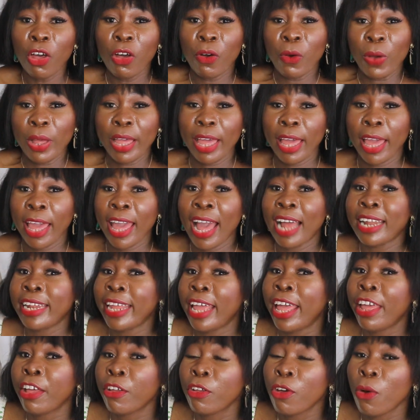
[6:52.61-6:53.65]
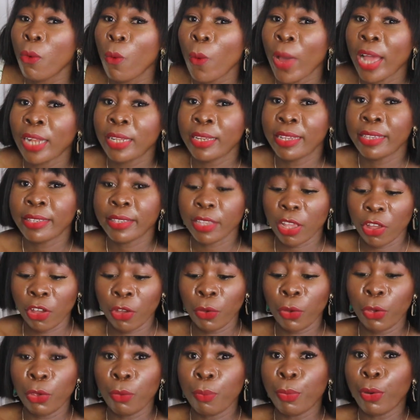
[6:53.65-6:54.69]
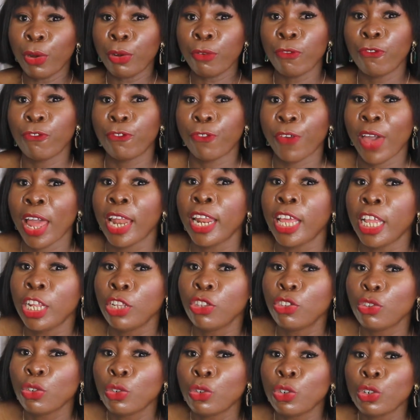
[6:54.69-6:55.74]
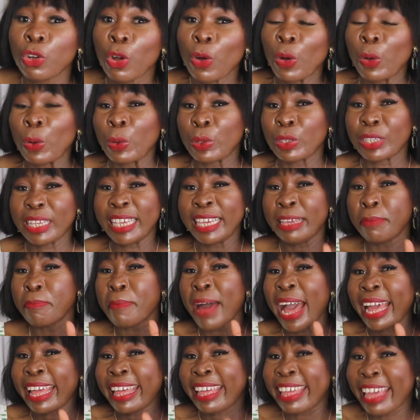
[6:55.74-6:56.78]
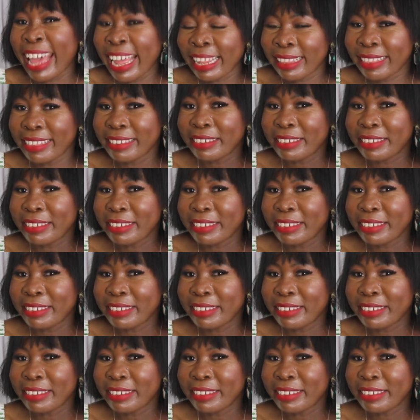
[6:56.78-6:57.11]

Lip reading: okay, at the ankle where this ribbon fell into, because it might get,